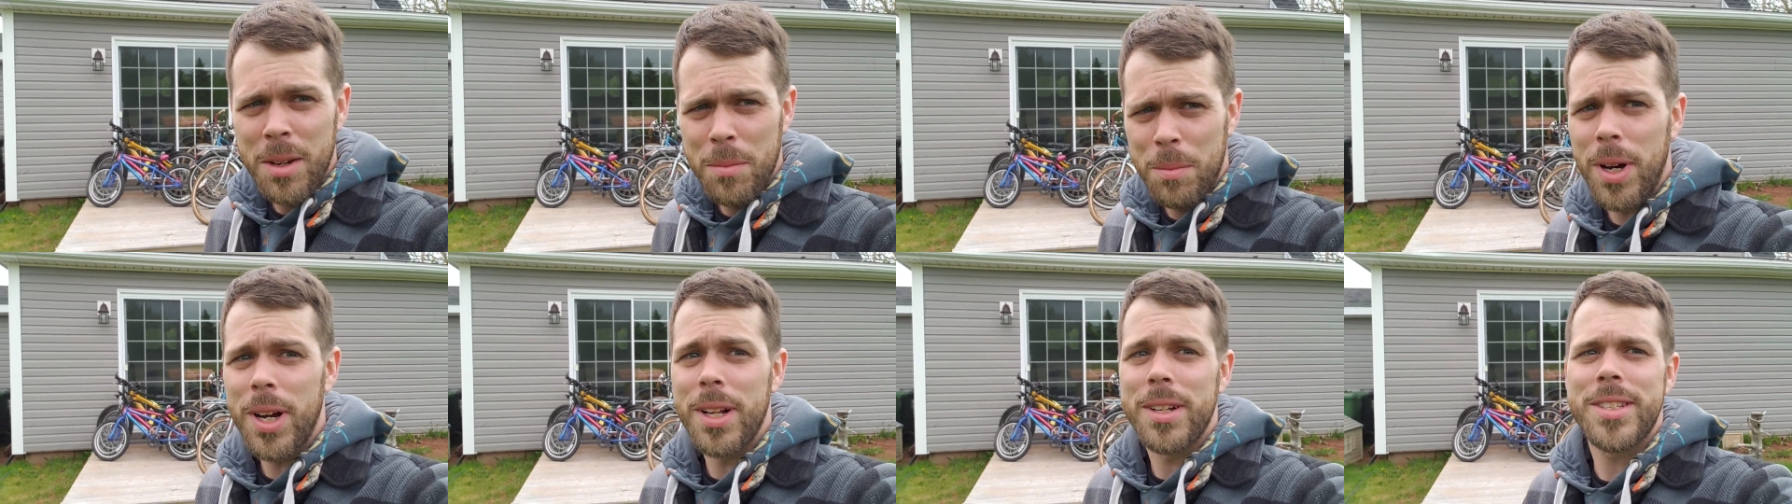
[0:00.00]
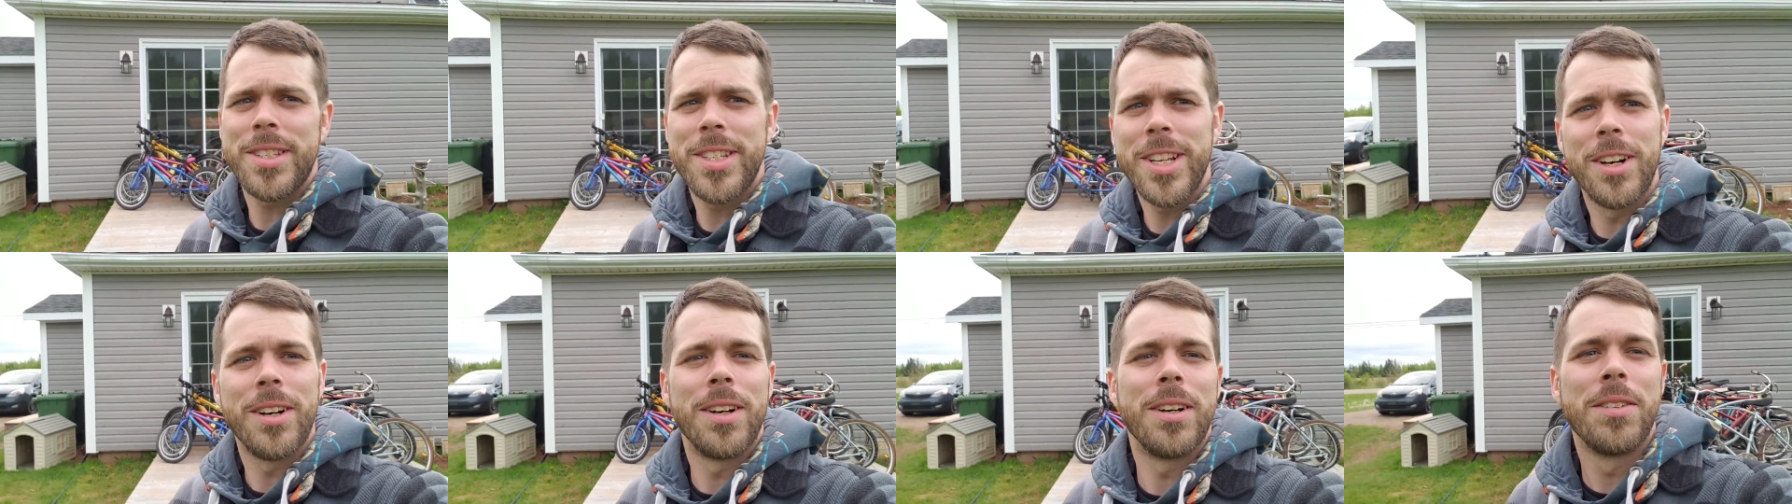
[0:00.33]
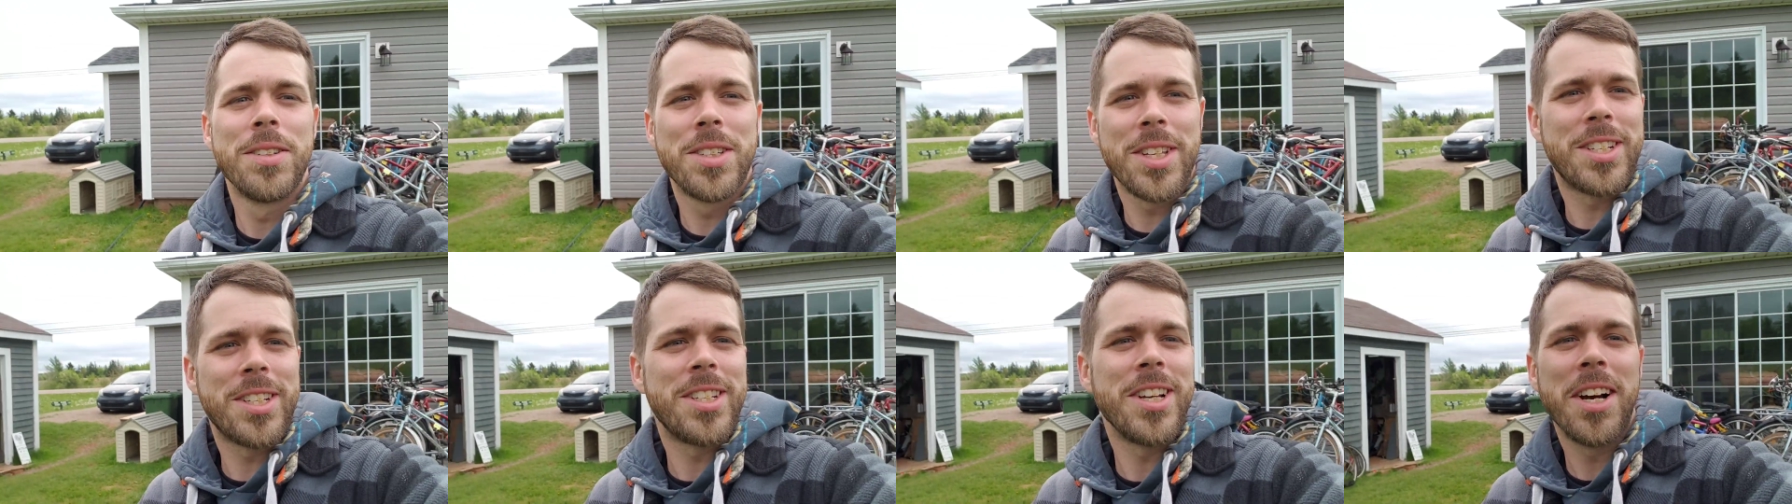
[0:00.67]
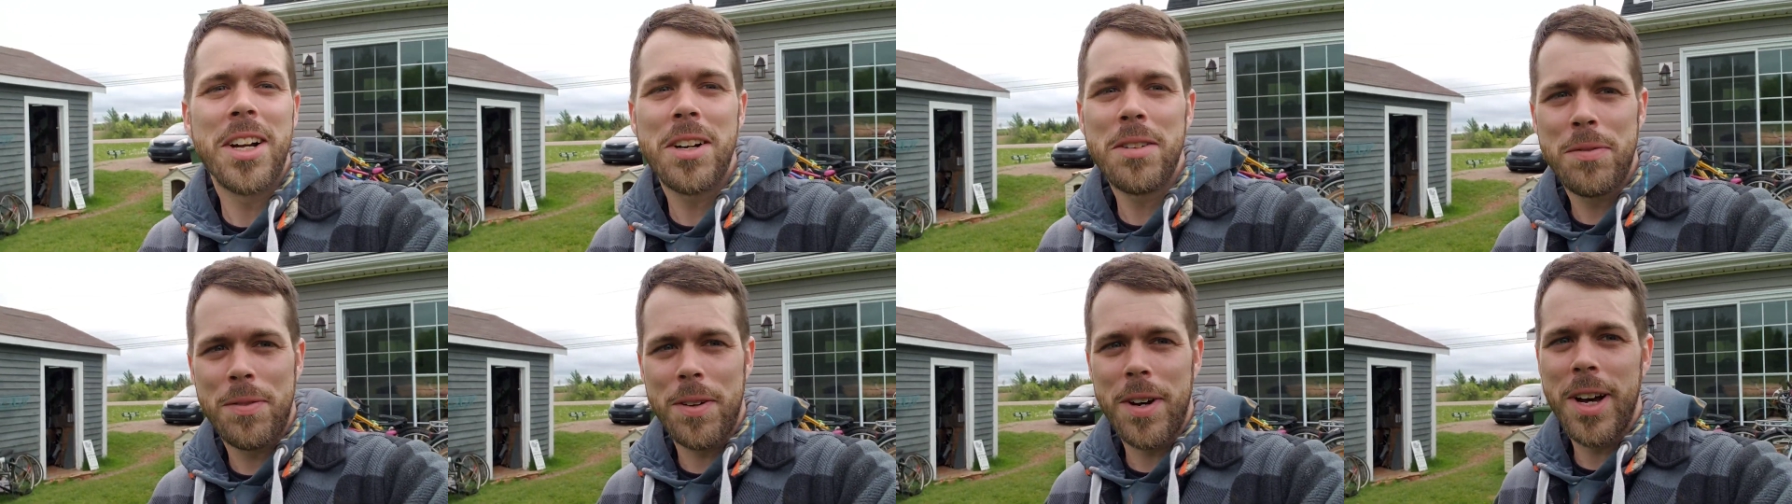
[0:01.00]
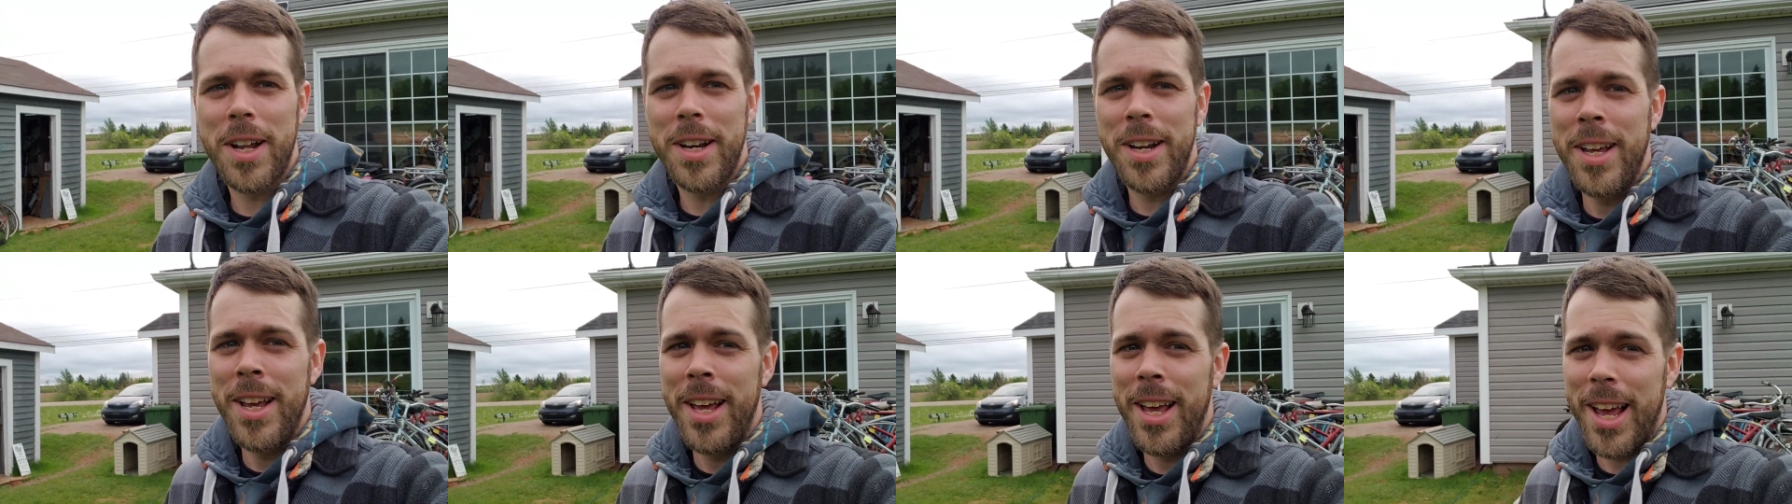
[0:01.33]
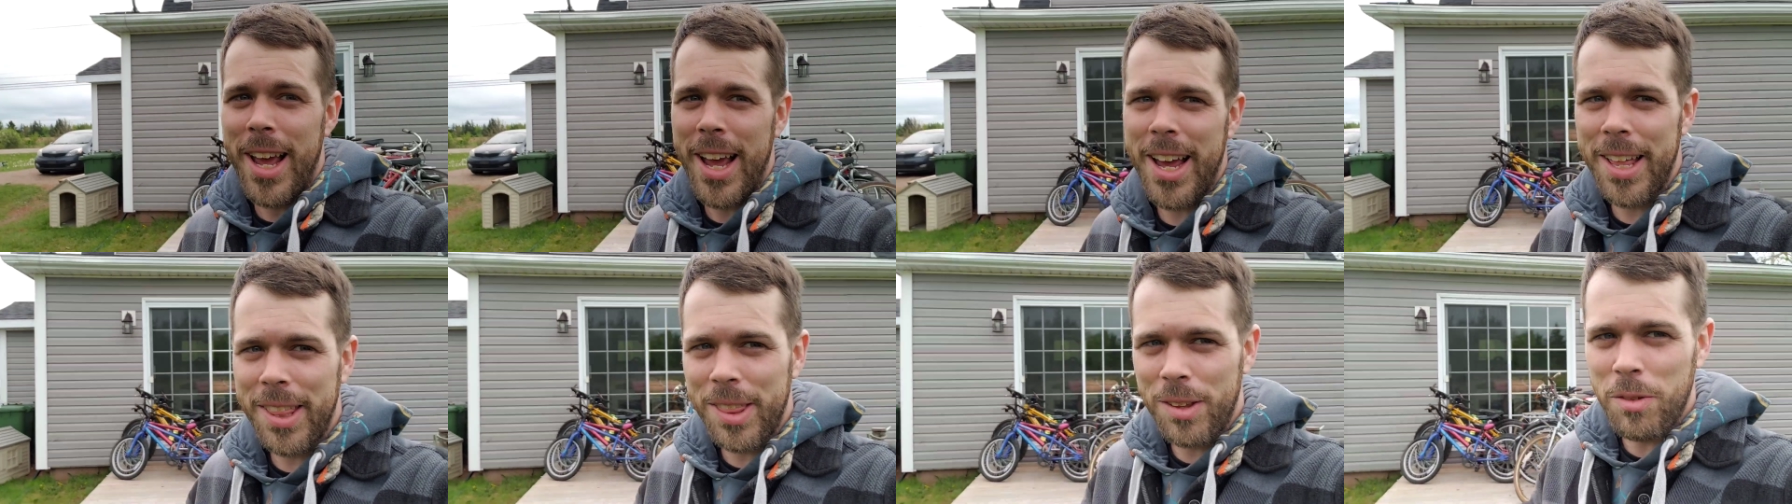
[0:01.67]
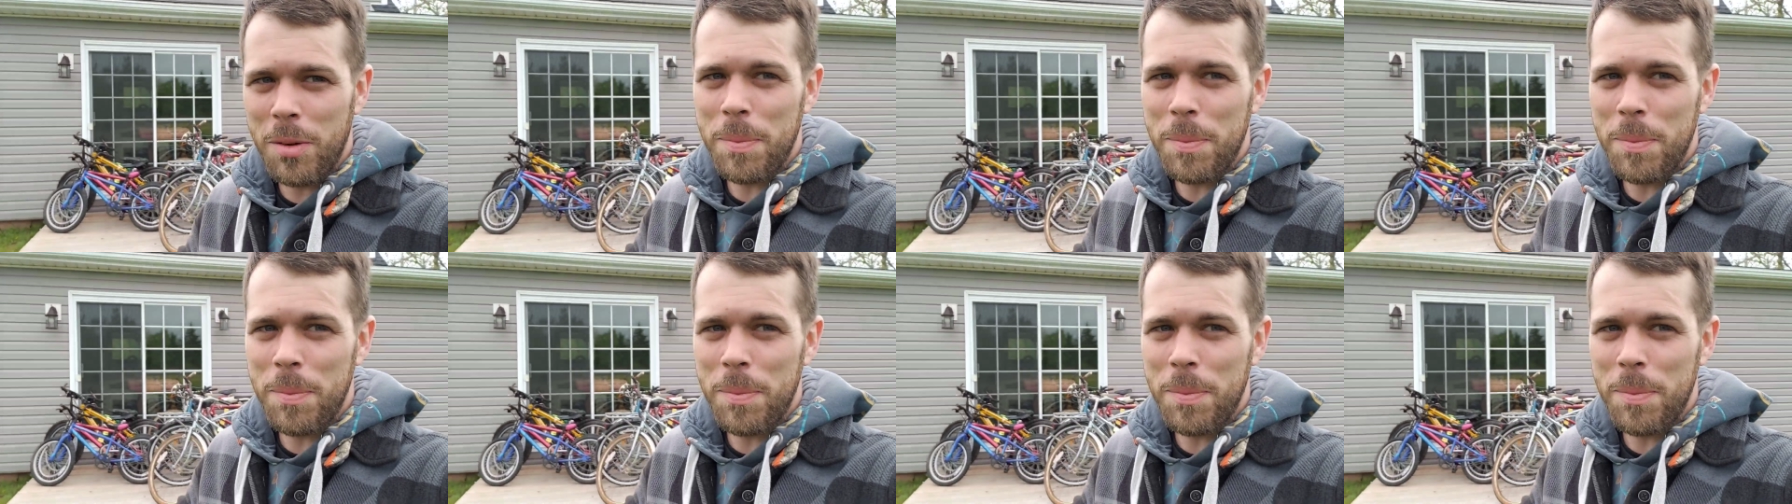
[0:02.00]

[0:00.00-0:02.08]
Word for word: but still, it was a ton of fun, and